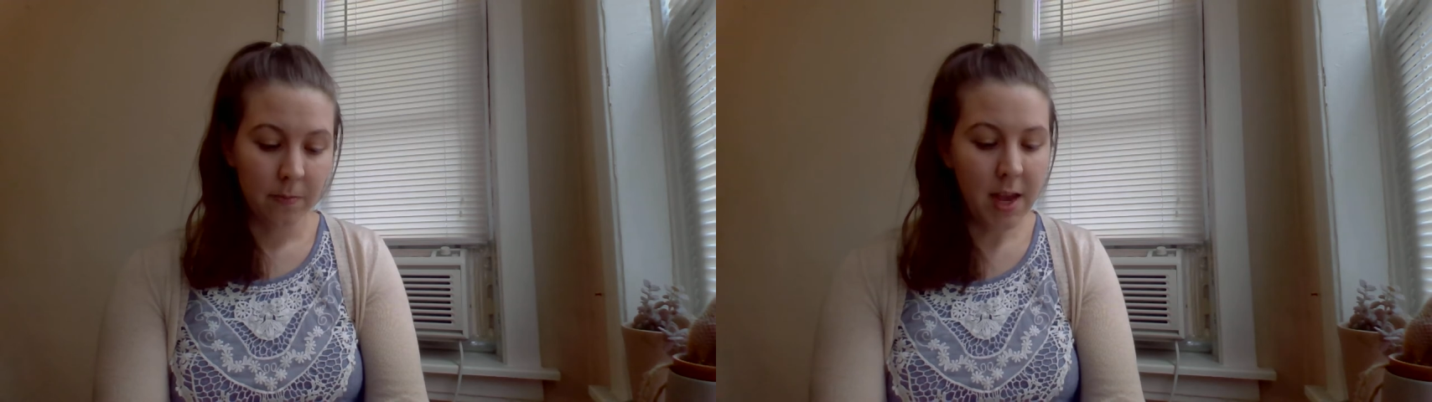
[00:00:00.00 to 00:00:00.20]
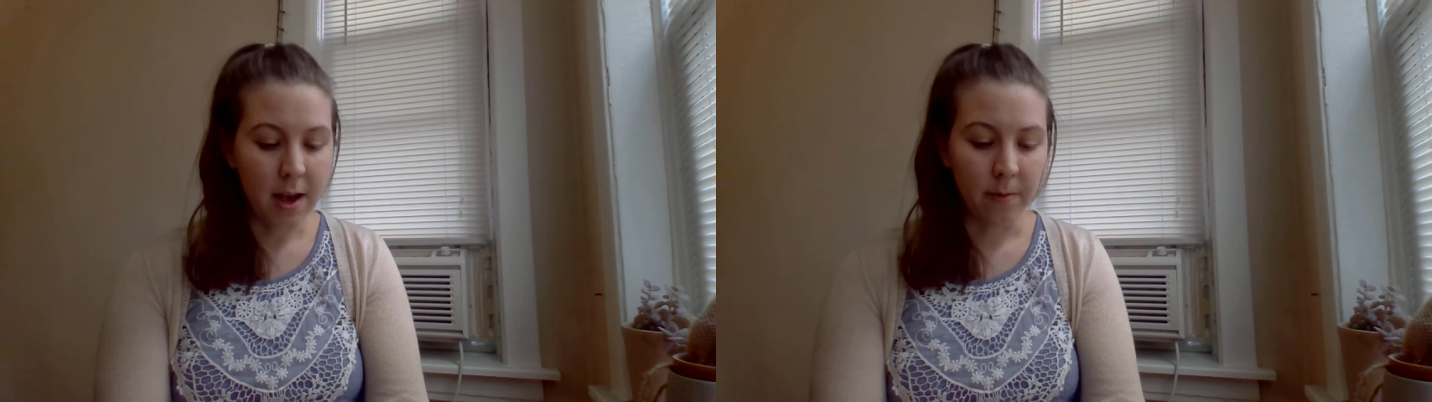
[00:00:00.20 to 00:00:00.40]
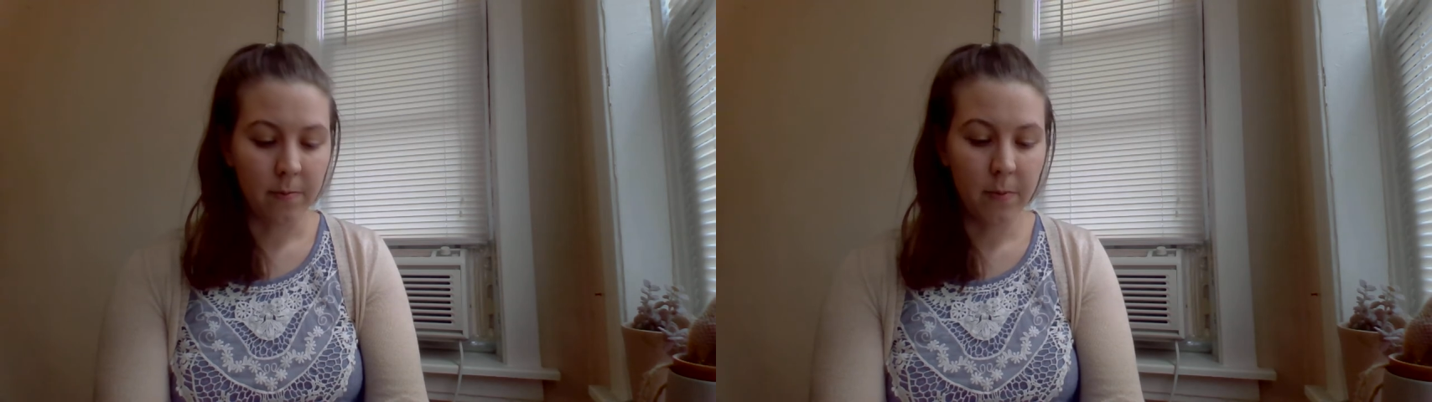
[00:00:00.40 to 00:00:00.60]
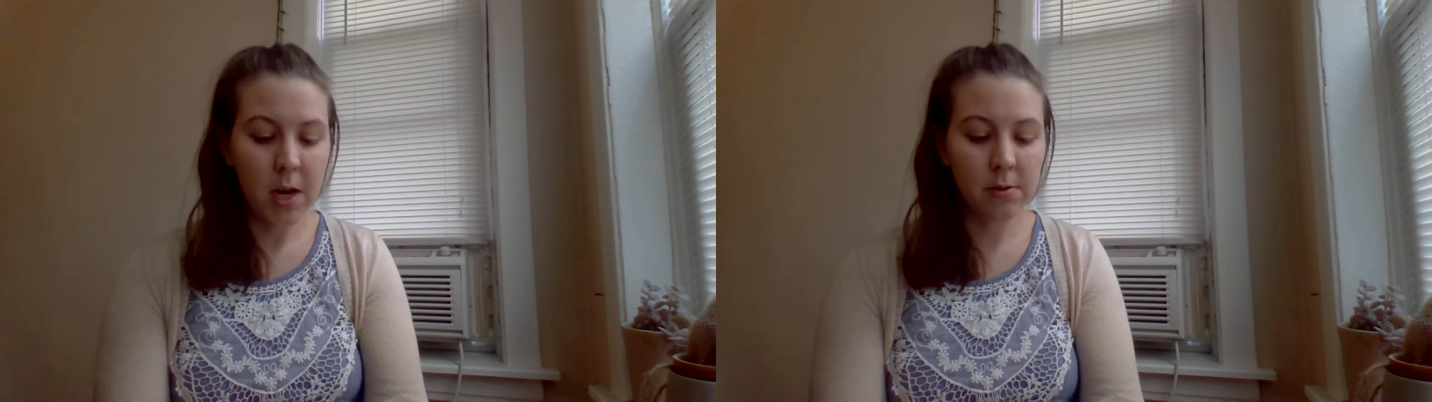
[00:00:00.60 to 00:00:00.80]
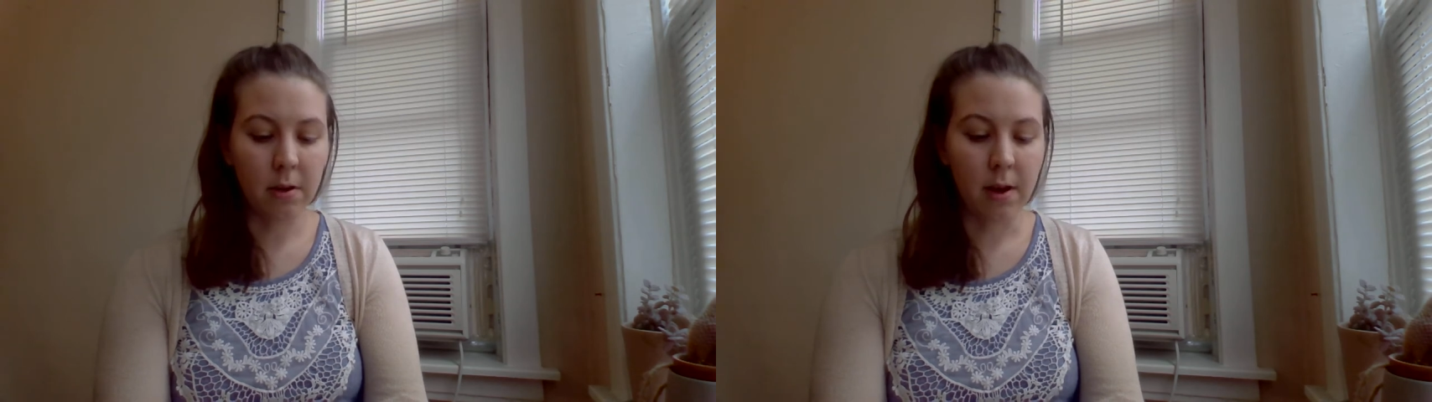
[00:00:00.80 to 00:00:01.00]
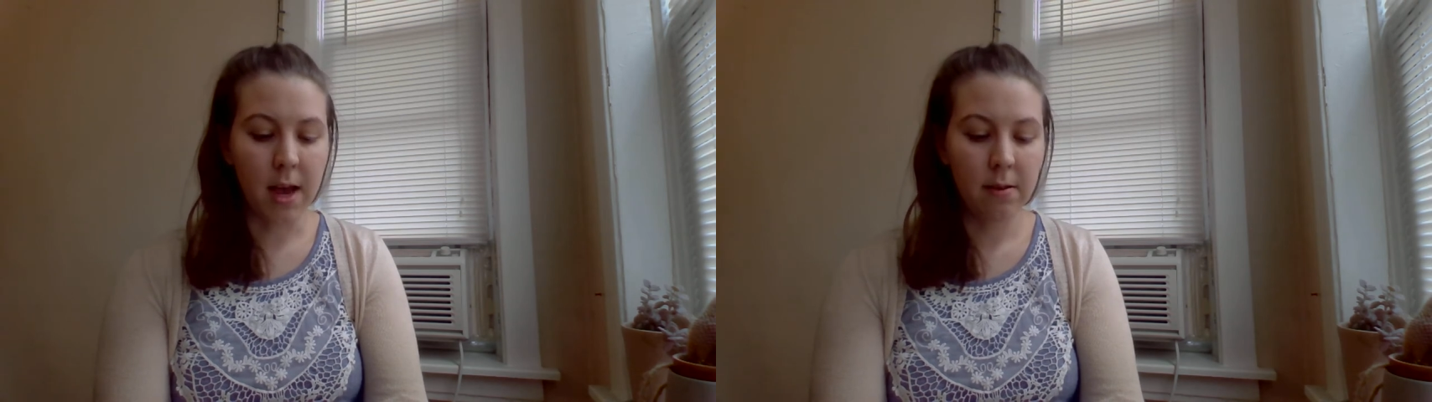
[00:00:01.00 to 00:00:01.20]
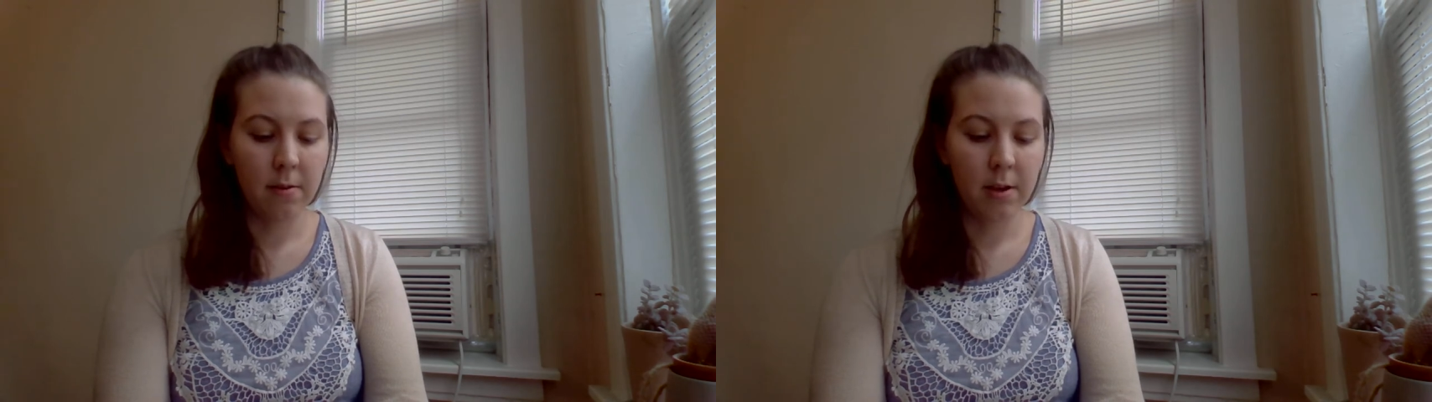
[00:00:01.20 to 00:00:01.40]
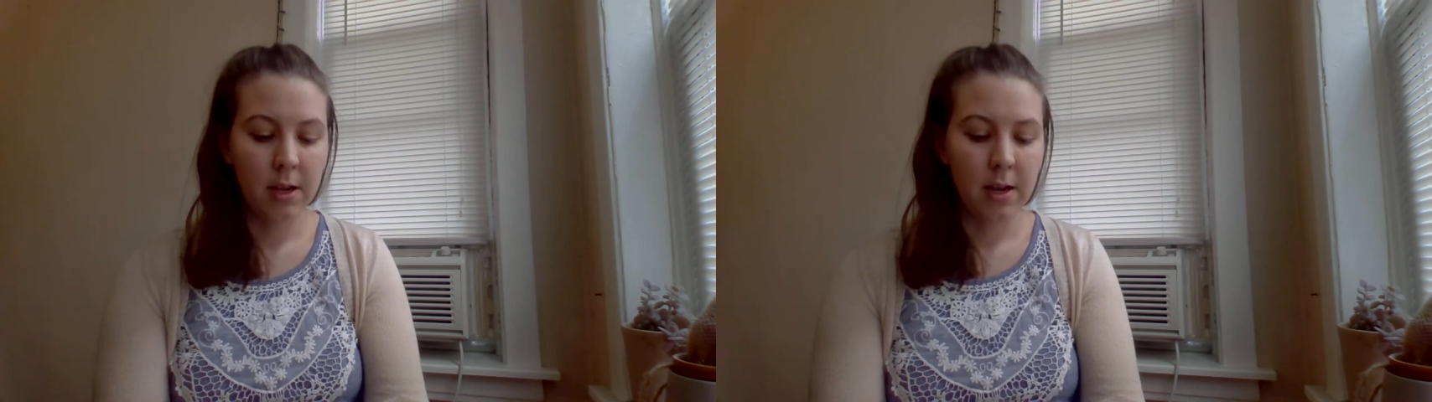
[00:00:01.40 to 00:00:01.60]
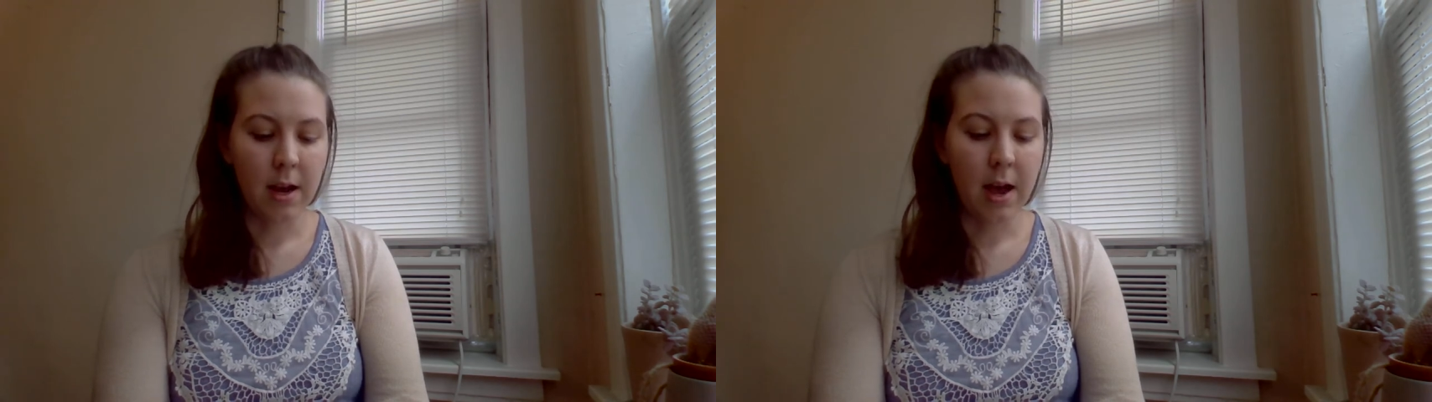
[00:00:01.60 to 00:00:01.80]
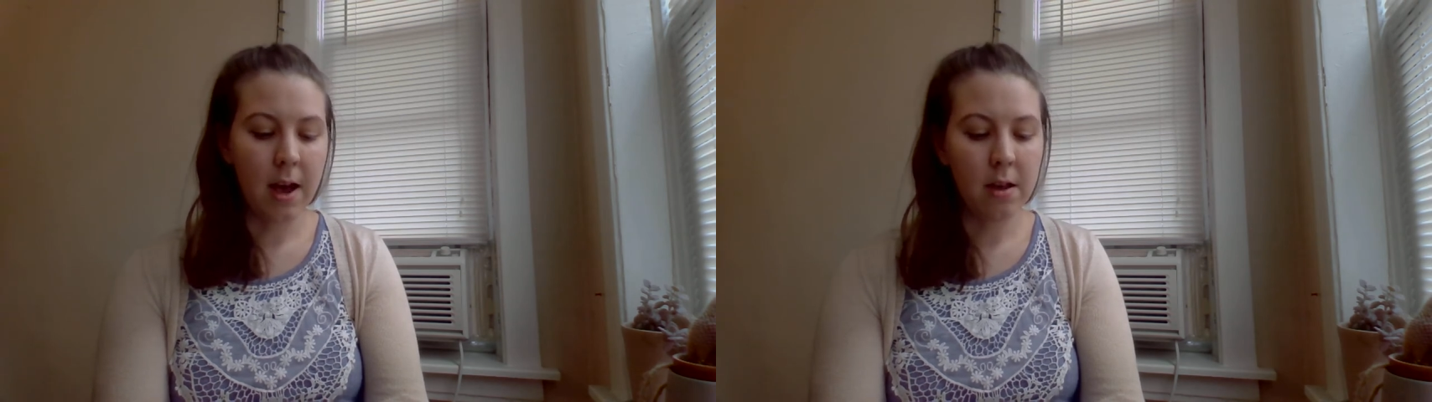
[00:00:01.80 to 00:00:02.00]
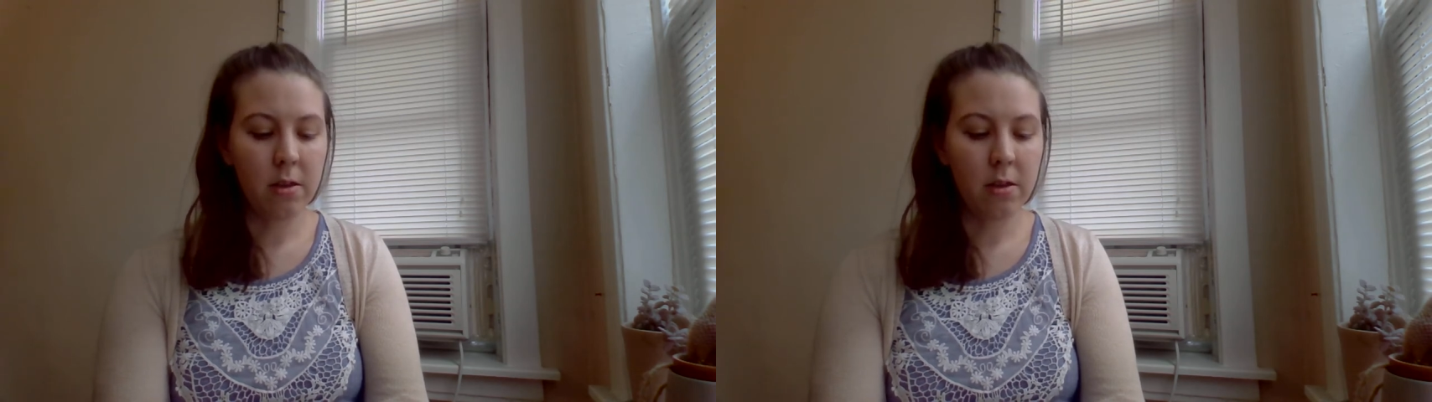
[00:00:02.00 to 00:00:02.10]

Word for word: Yeah, he was okay. I